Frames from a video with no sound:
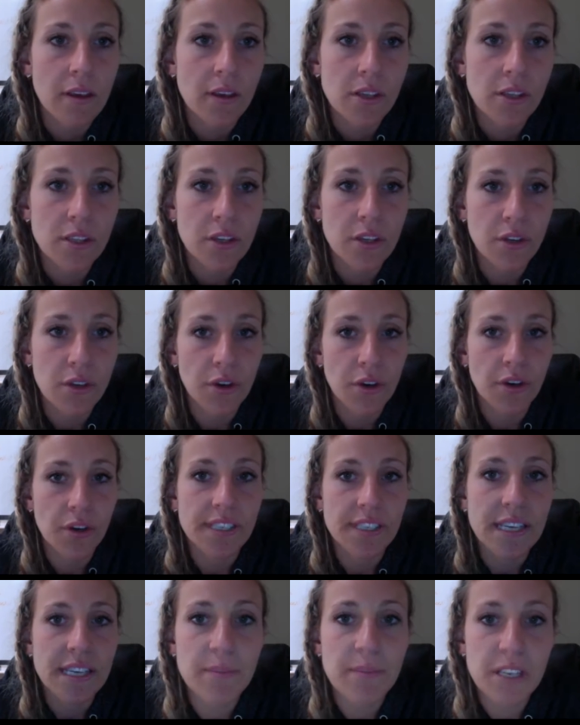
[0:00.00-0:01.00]
so you go to
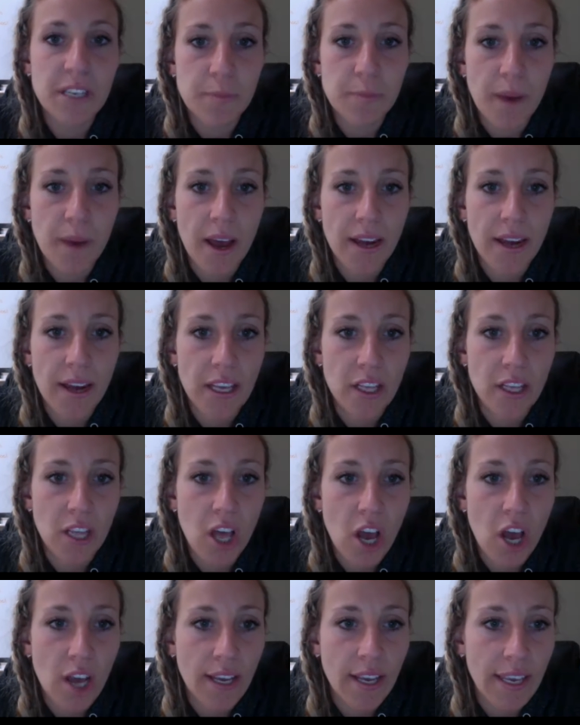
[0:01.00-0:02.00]
Team Beachbody, you
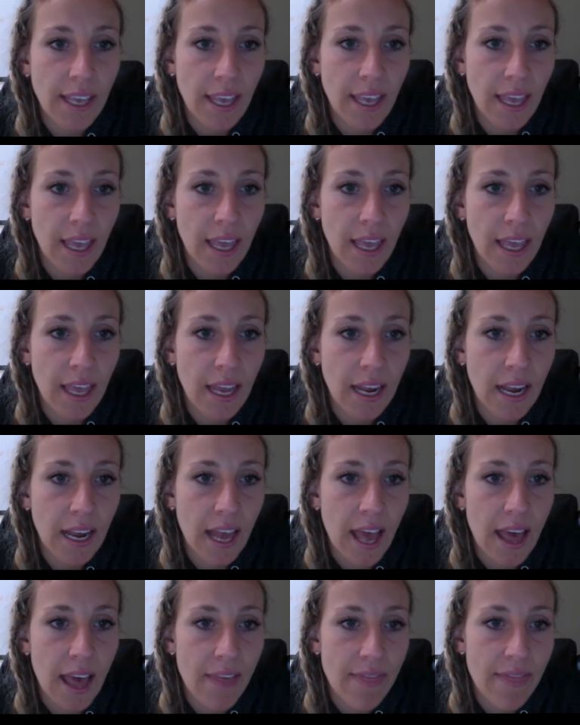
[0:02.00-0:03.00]
log in,
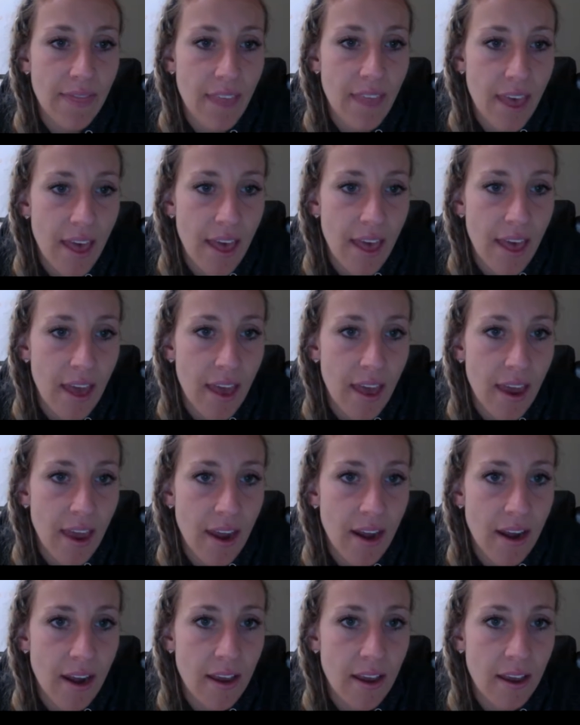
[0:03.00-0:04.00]
and
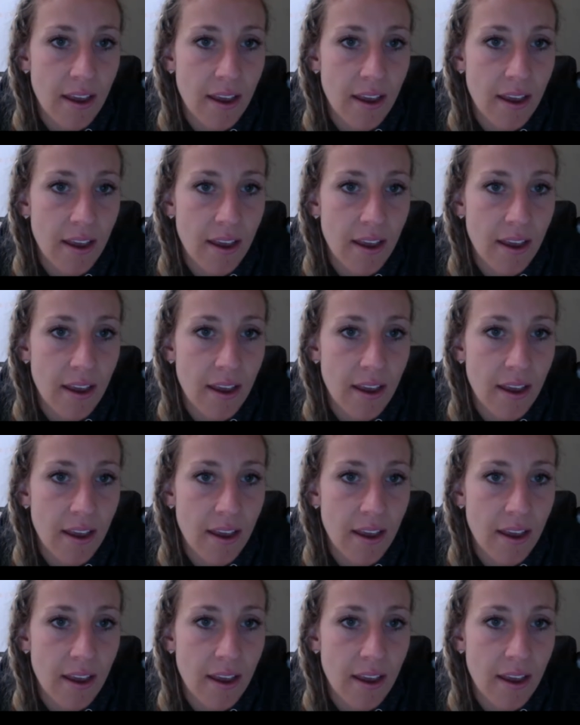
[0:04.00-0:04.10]
then